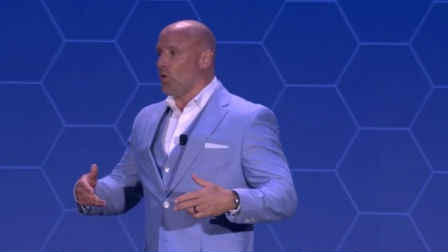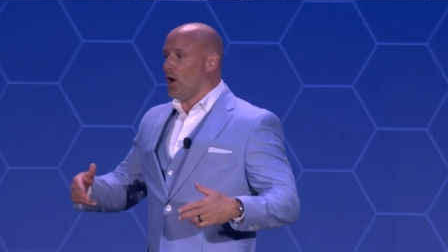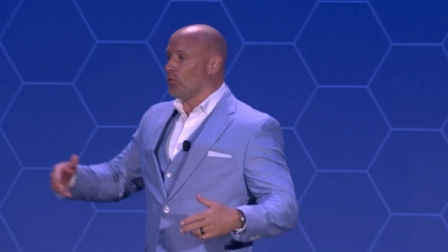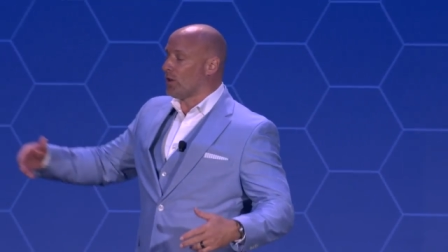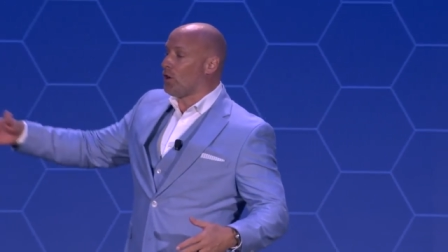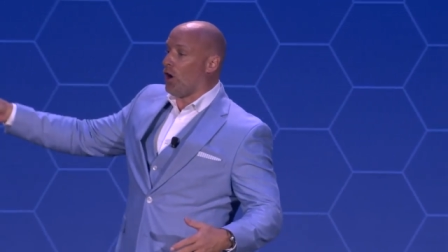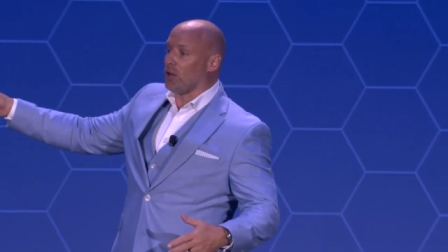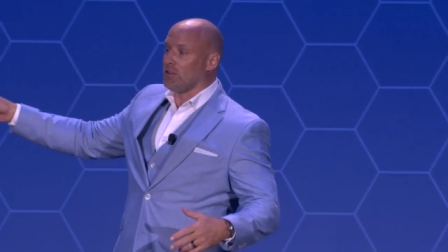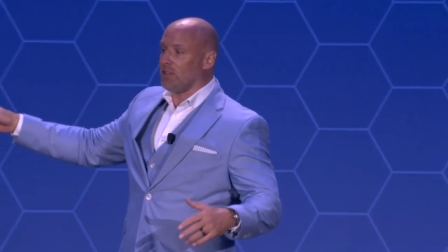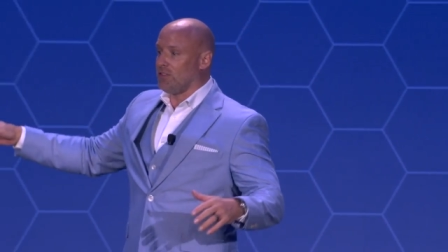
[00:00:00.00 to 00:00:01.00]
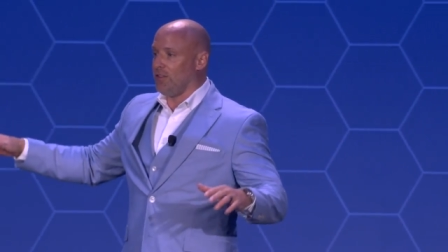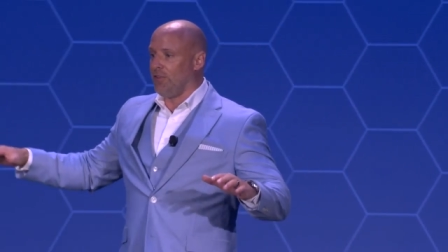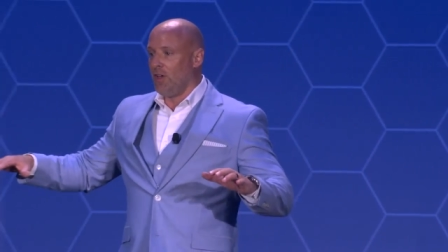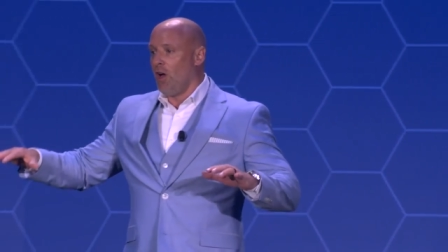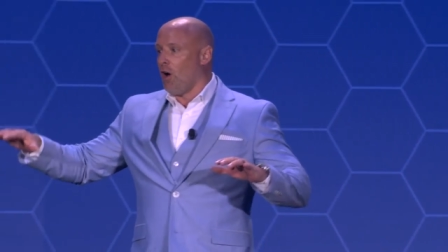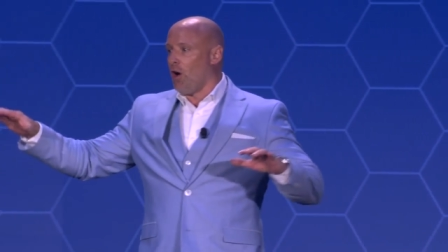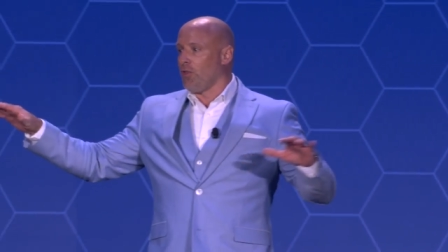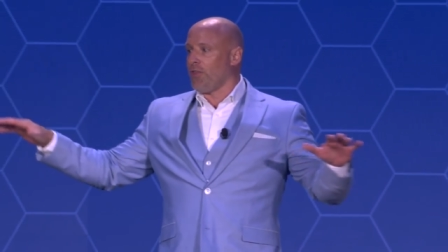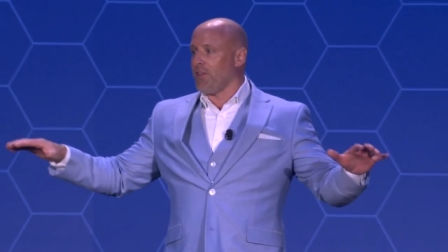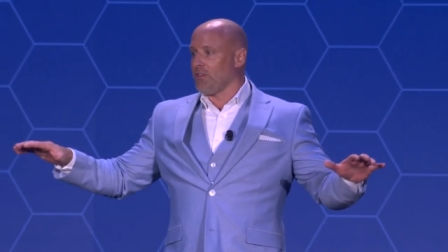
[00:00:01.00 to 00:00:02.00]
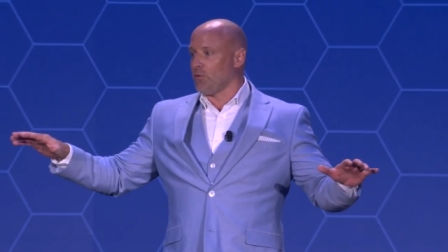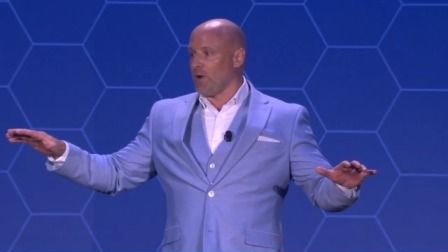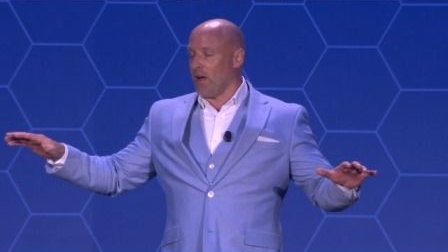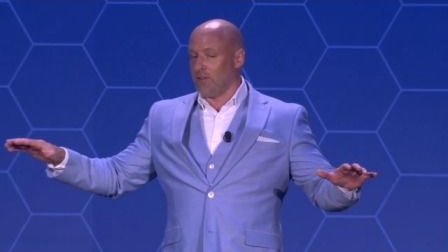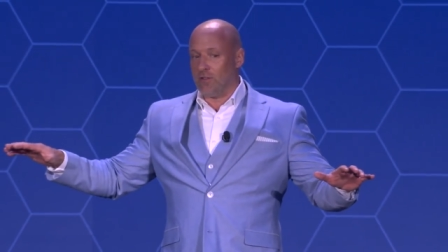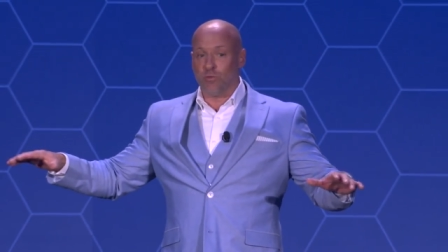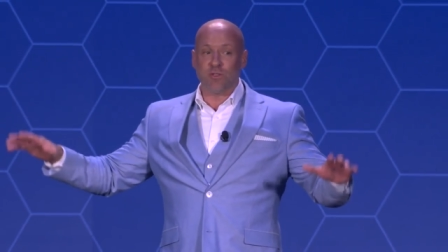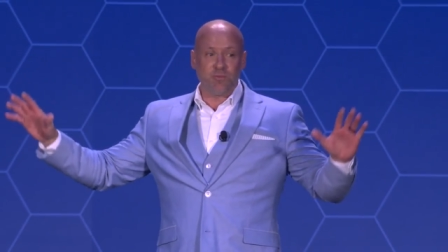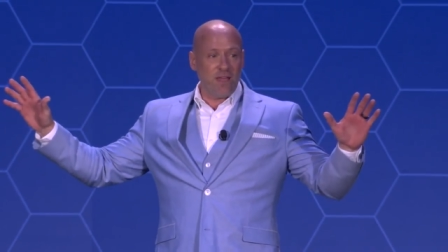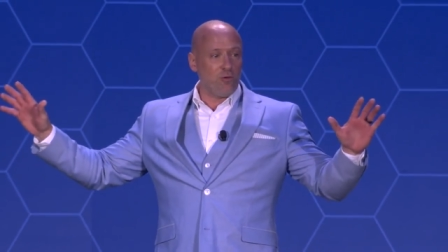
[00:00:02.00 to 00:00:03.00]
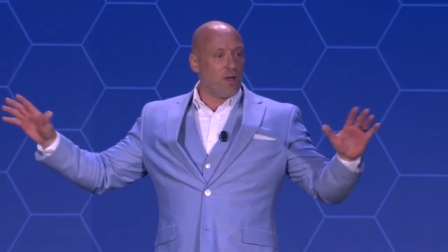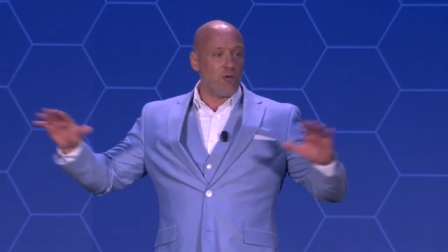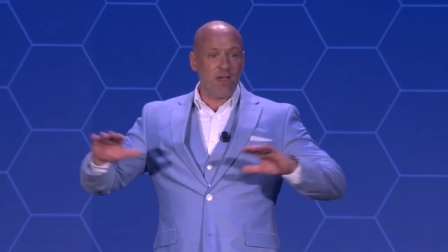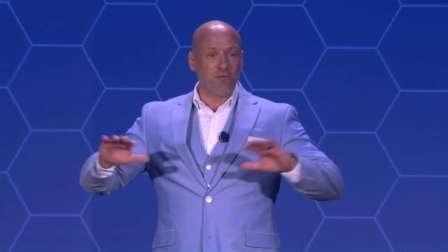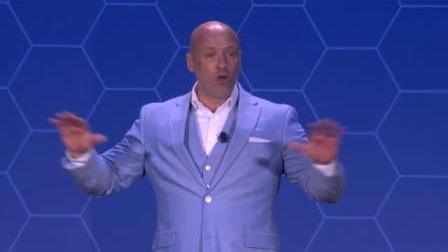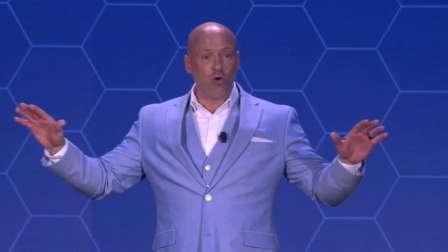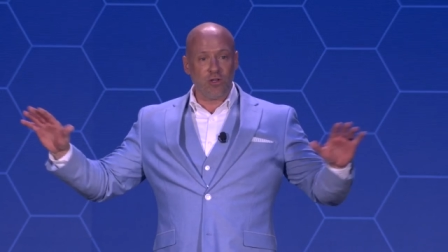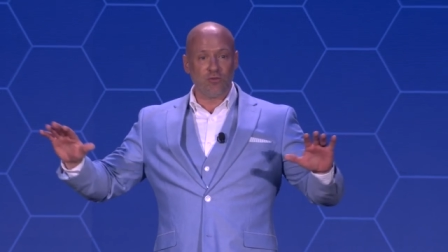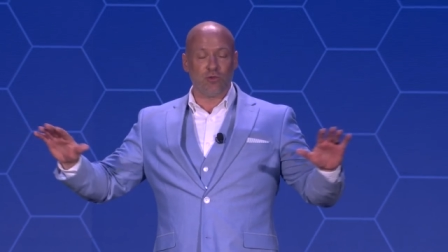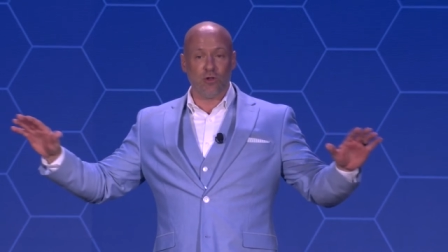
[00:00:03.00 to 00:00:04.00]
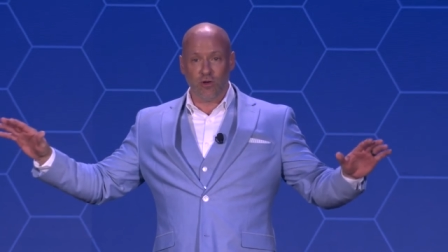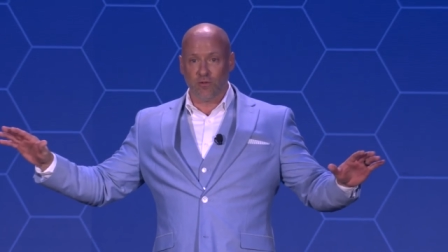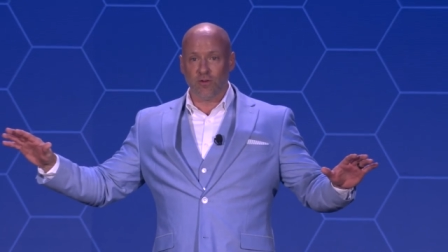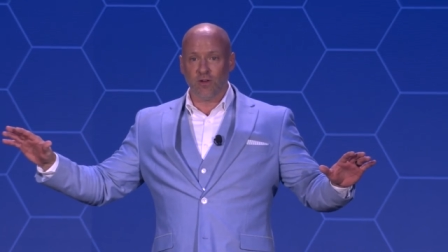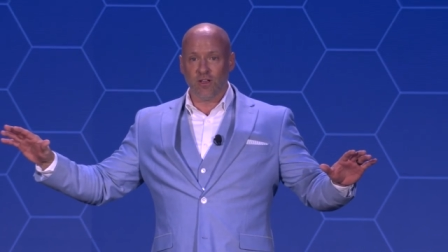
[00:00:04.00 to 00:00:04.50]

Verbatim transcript: on, regardless of all the things around us, which, by the way, we have no control over,